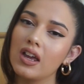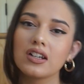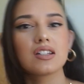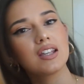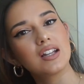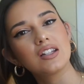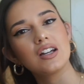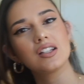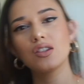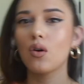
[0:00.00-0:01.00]
Just like
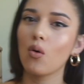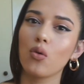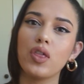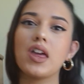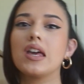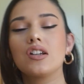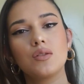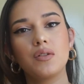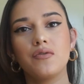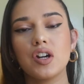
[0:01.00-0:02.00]
does the whole thing. It
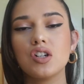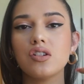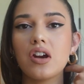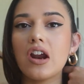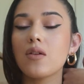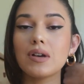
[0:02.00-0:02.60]
just refreshes your hair,